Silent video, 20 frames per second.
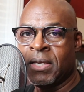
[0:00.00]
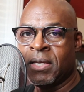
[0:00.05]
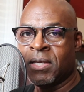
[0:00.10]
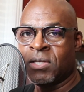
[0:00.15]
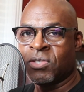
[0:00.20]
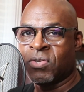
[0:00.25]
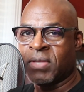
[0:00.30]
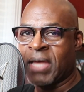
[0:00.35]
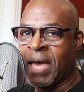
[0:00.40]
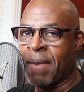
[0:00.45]

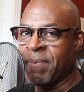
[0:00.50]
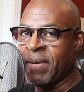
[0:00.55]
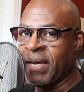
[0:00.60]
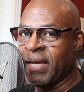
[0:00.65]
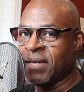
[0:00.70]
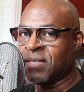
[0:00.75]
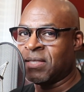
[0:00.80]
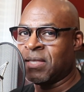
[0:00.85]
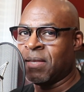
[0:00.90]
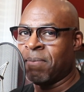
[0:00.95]
So that
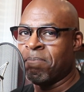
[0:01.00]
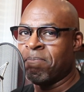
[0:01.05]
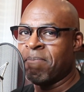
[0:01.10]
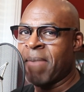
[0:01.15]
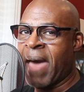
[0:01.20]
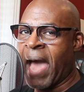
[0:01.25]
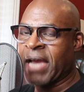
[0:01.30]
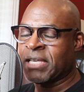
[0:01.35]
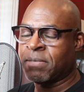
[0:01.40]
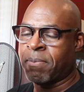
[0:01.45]
means the
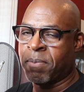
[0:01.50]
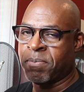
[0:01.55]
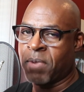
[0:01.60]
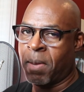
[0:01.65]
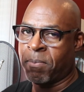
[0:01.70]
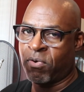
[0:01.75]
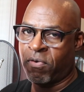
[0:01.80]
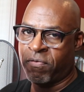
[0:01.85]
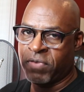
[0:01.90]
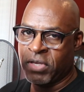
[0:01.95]
maximum
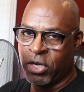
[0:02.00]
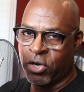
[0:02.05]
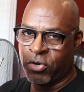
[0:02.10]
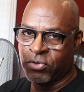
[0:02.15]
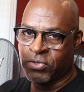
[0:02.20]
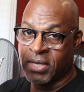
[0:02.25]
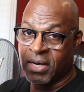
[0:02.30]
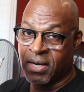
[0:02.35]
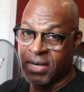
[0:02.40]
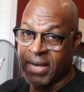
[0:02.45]
number of years
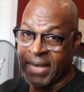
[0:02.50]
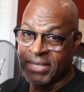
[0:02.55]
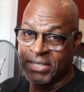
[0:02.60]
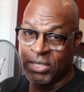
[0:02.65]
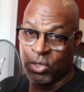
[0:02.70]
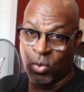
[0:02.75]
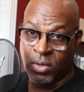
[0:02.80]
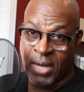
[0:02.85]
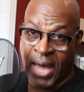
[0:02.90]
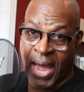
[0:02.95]
that a
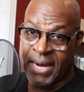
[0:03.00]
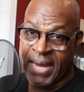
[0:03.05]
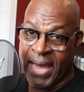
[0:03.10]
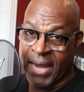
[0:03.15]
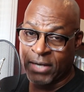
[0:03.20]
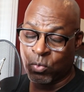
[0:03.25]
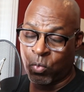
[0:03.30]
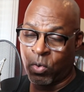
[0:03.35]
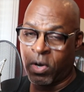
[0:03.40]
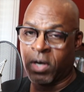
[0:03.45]
1909
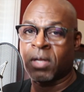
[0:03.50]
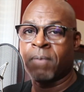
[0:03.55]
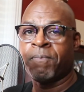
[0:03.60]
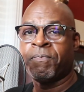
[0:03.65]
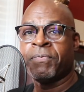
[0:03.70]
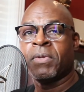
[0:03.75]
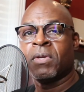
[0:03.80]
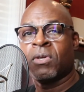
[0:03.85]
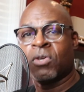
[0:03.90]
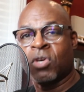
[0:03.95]
Act work
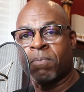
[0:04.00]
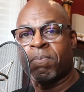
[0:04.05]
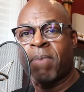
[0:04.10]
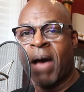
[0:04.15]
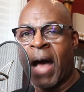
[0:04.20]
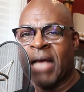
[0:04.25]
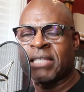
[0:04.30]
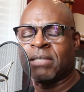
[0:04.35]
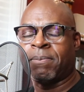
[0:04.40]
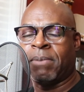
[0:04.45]
could
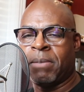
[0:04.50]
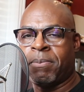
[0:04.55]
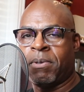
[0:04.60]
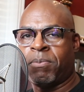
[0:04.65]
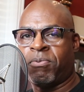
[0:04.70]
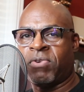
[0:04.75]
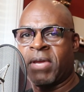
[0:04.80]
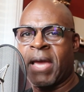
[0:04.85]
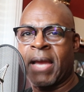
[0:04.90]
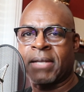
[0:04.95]
possibly be
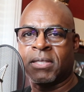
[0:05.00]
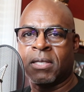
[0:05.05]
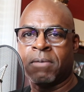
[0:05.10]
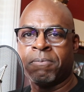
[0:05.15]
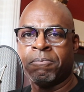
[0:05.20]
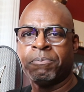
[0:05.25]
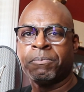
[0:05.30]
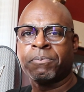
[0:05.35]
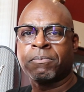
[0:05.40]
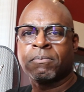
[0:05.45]
protected
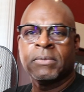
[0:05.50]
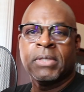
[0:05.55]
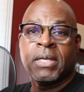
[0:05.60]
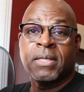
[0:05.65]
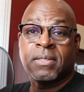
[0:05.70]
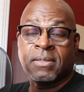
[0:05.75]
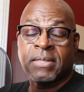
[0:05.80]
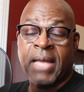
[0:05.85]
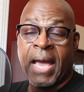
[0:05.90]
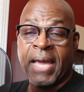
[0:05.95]

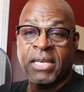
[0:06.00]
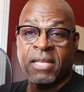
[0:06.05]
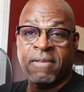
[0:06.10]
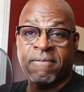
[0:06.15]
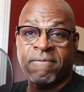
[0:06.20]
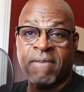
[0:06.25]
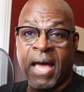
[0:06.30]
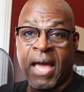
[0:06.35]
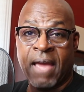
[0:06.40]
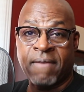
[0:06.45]
is
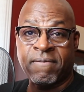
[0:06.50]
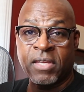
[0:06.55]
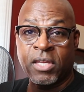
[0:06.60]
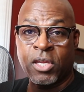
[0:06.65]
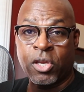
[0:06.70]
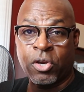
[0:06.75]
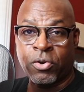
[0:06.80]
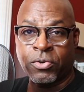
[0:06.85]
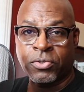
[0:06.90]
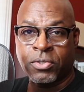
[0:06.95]
95
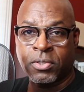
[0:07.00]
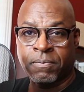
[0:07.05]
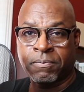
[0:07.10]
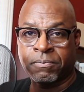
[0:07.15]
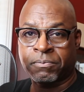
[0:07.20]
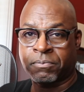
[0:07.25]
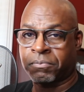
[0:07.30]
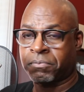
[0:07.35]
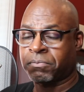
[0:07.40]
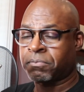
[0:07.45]
years.
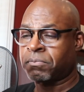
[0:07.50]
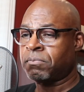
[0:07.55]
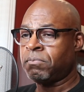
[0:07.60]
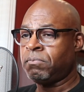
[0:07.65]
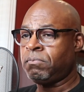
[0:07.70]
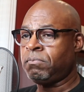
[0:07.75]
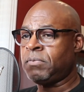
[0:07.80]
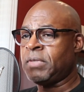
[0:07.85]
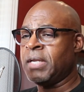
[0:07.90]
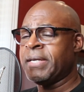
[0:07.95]

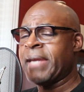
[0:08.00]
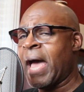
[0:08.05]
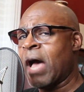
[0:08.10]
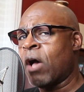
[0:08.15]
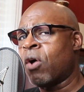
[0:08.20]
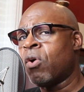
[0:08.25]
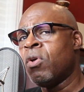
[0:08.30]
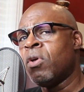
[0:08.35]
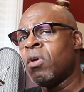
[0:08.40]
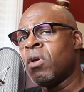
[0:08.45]

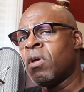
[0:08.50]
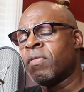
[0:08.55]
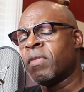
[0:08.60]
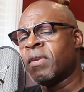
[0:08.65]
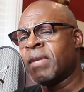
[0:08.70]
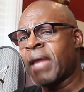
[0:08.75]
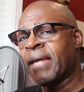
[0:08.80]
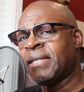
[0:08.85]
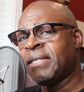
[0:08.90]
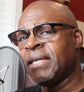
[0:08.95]
Now, the
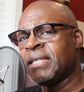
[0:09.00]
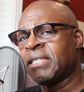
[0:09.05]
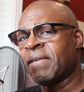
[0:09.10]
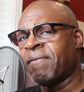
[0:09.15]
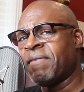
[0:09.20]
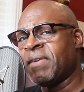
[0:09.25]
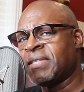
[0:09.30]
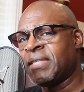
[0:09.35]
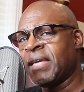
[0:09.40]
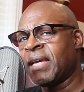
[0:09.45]

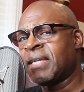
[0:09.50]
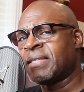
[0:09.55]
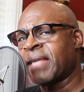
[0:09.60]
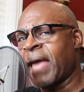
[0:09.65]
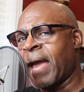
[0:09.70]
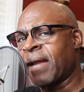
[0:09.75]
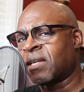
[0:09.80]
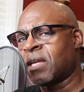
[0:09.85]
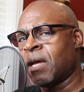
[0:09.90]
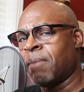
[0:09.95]
1976
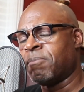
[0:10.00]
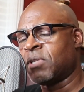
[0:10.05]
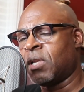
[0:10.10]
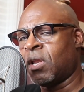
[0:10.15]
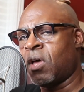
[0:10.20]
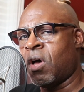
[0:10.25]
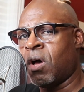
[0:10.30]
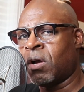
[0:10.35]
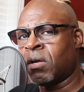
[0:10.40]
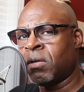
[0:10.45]
Act comes
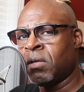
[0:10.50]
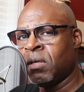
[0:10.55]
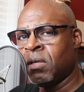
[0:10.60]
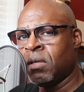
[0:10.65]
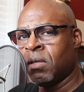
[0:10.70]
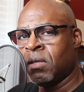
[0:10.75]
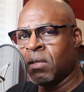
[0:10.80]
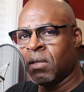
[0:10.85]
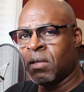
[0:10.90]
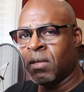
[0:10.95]
along,
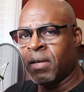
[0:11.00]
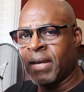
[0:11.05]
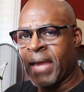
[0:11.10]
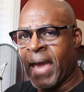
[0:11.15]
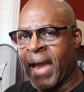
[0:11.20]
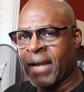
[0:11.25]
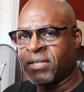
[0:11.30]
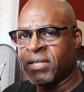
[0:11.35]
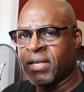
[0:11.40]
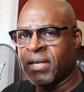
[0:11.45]

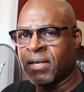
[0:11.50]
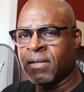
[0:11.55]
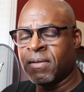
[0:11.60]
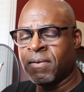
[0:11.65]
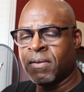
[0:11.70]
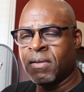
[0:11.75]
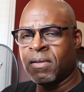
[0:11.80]
enacted,